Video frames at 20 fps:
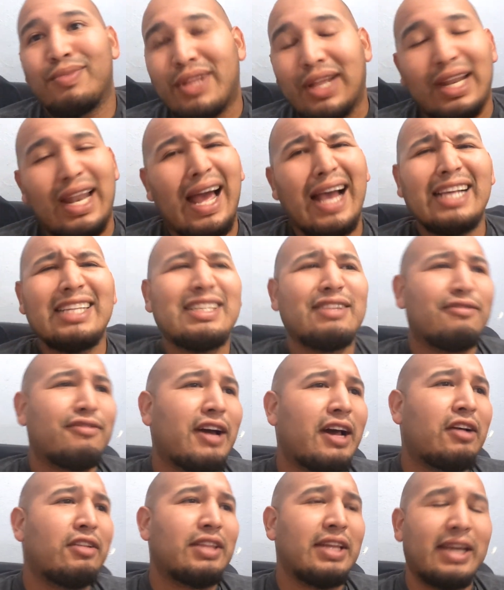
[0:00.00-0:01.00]
The last and
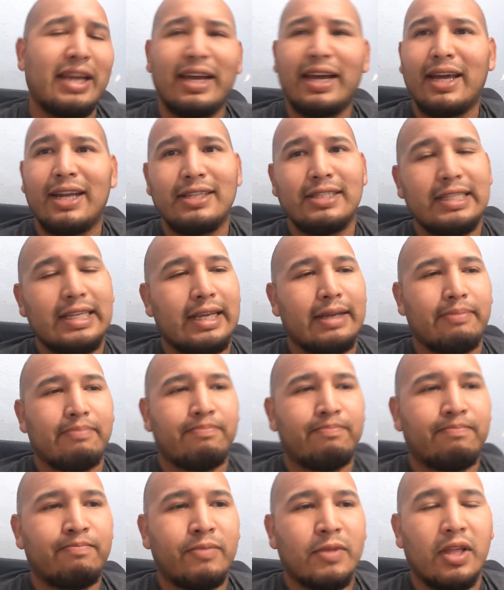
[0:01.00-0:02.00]
final thing I gotta say.
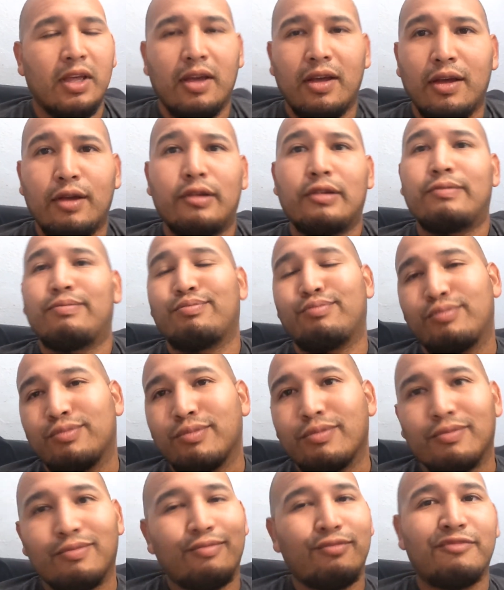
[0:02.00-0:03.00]

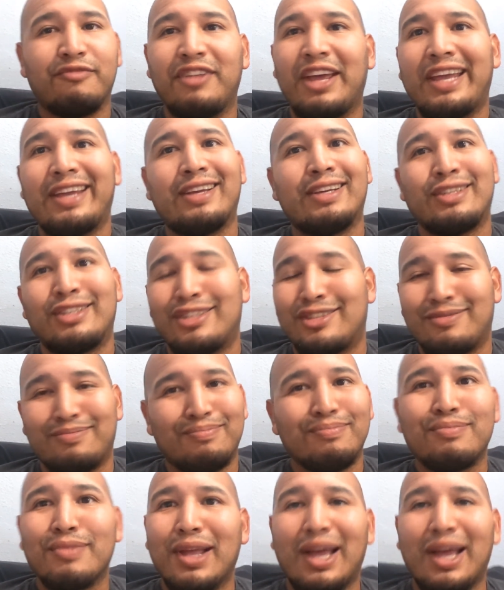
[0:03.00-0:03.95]
Vegas.